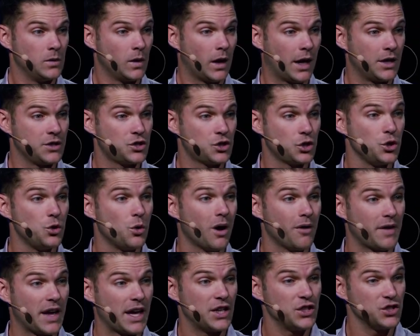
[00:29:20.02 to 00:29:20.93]
And so you have
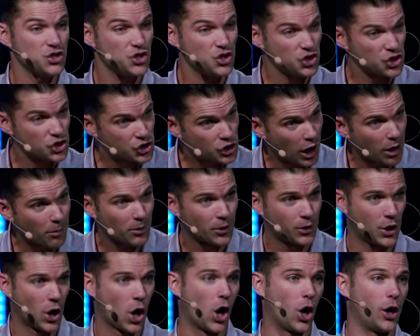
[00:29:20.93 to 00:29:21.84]
a stubborn
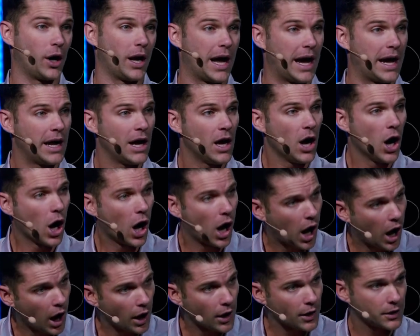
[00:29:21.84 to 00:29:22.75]
heart, a
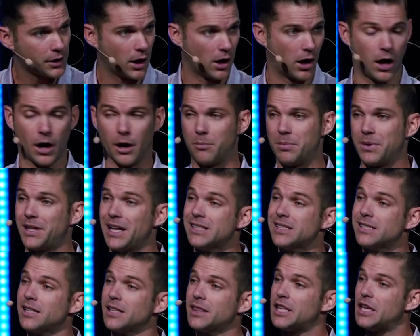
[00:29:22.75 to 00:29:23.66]
hard heart, but that's
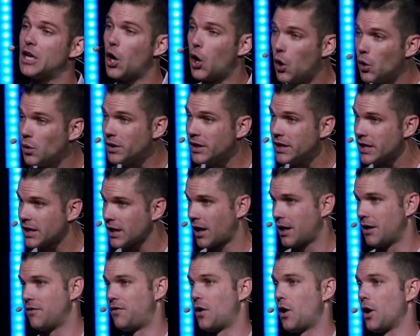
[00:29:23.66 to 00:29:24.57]
not the only
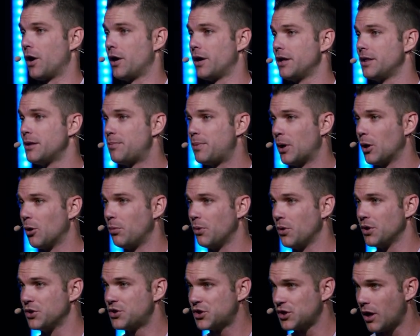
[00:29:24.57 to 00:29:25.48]
kind of heart in the parable of
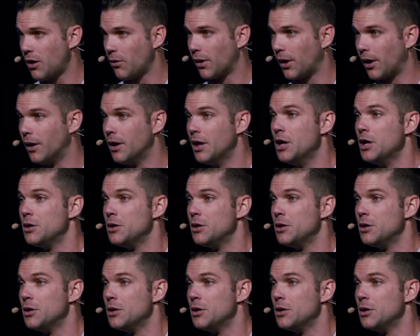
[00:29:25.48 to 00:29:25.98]
the sower.